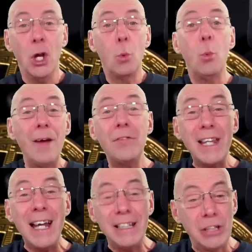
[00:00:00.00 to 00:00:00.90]
Whether
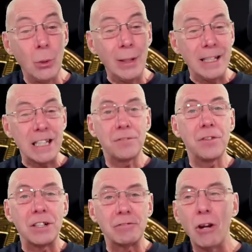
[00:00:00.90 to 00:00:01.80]
they're doing this
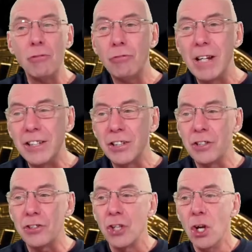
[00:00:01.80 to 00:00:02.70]
for their own
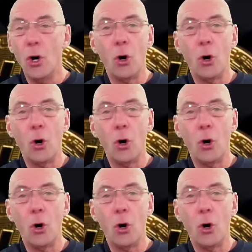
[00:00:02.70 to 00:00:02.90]
reasons